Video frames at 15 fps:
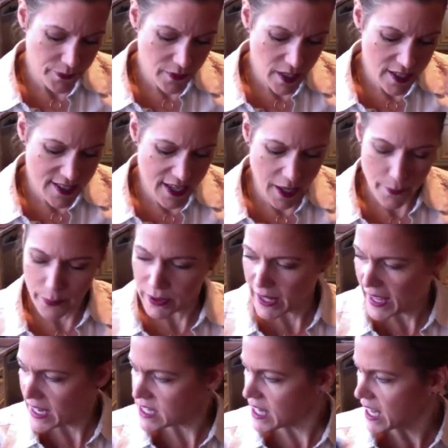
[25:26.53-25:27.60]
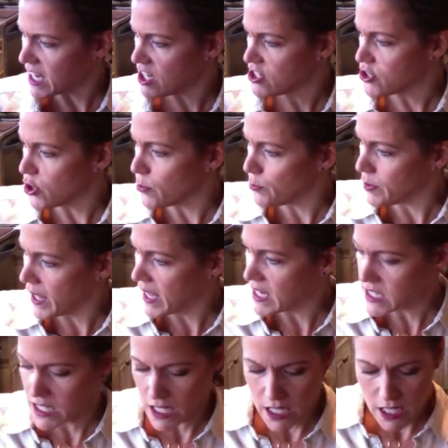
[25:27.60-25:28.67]
It's like a plate, like a dessert
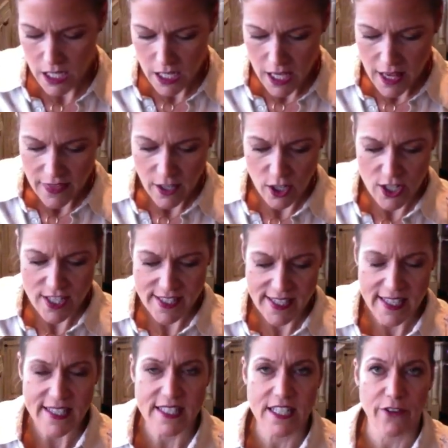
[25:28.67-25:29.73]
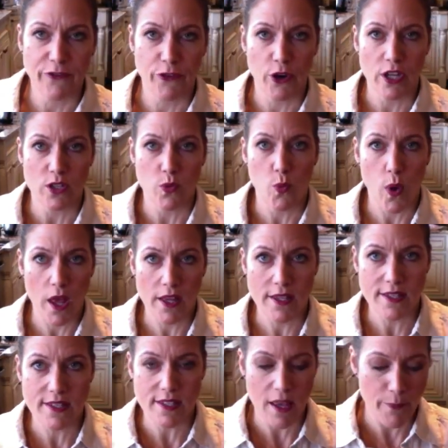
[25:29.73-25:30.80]
plate. There's 6 different
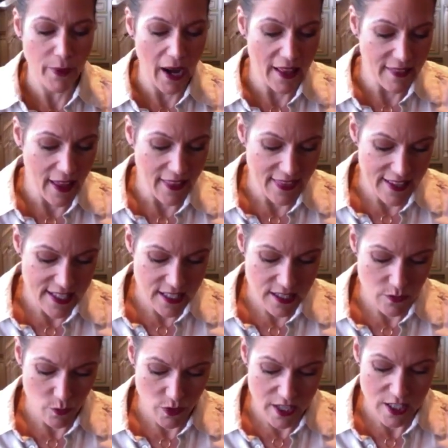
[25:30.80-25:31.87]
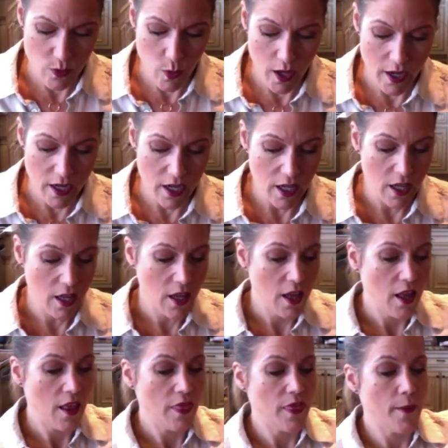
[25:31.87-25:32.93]
ones, but I like this one
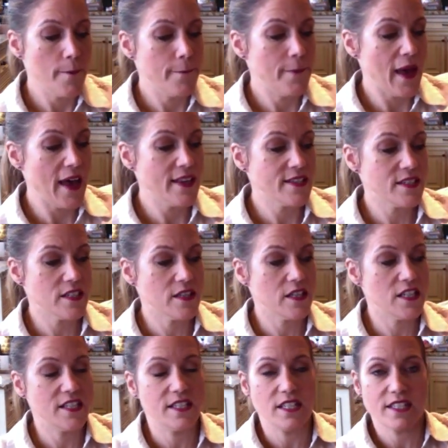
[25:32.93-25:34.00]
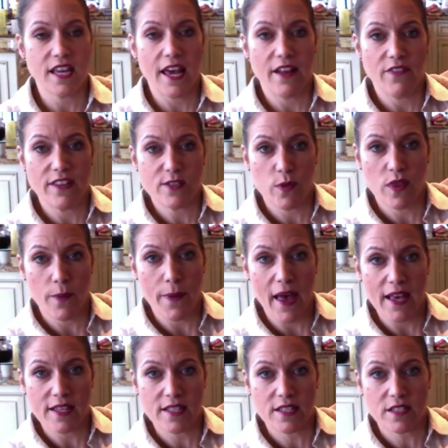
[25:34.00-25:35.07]
the best, the design of this one the
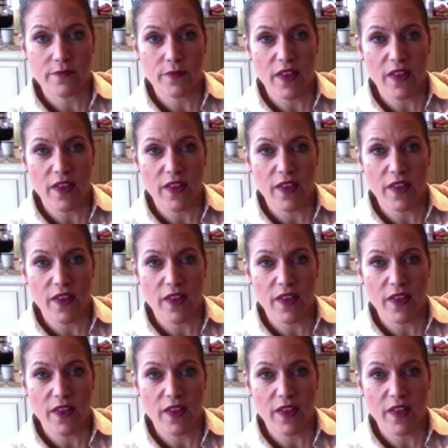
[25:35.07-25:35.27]
best.